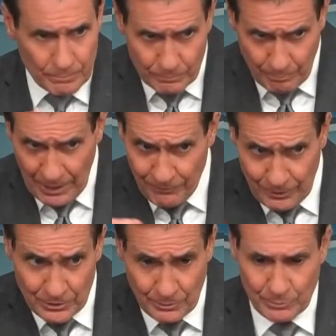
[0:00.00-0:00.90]

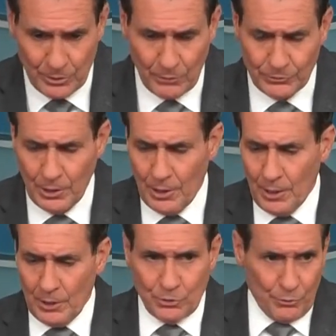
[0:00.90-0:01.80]
manifest themselves.
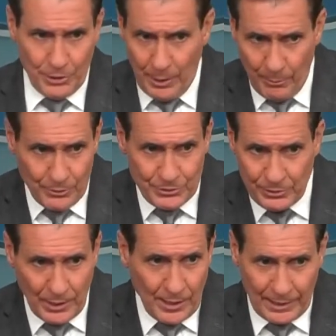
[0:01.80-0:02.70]
So the numbers,
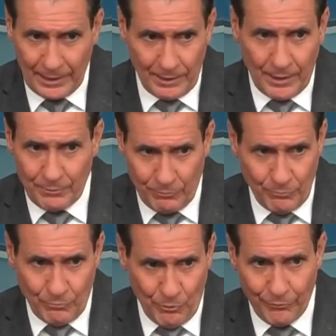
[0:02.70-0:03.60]
again, I
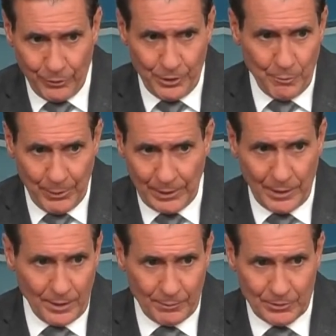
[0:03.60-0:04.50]
refer you to the
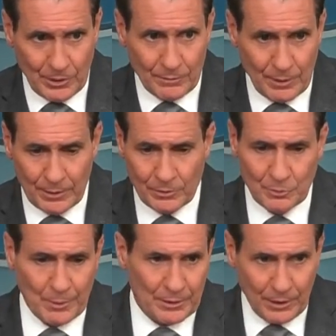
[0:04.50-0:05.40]
Pentagon because I
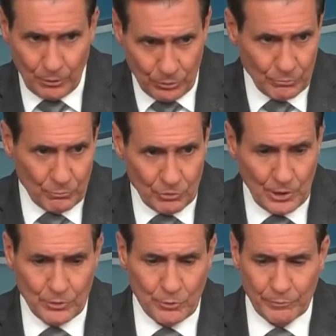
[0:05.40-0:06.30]
suspect they could
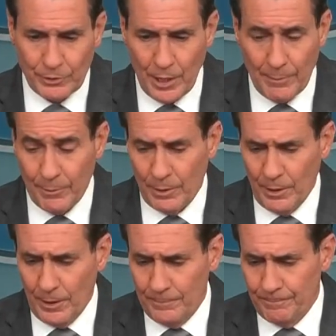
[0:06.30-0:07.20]
change over
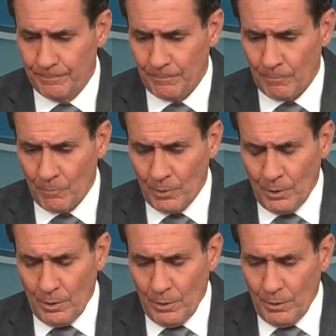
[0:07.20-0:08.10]
time.
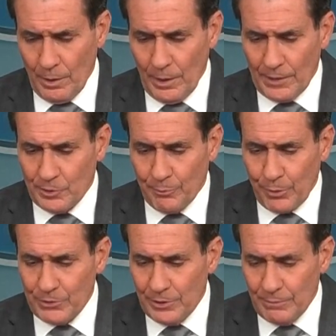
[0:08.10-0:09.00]
As the
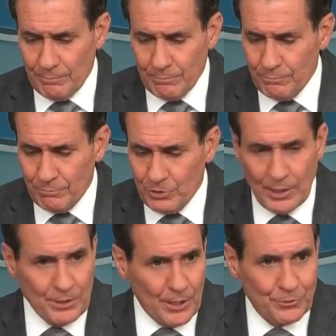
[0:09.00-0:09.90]
president
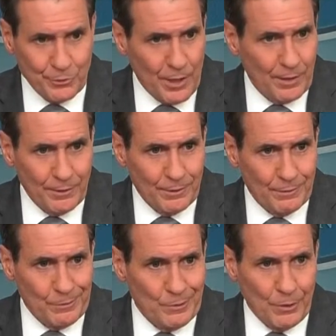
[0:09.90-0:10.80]
said yesterday,
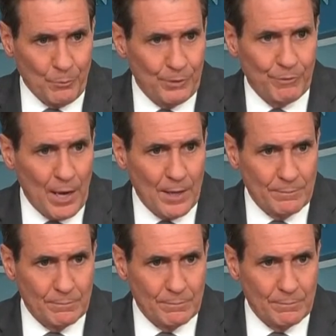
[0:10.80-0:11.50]
we've got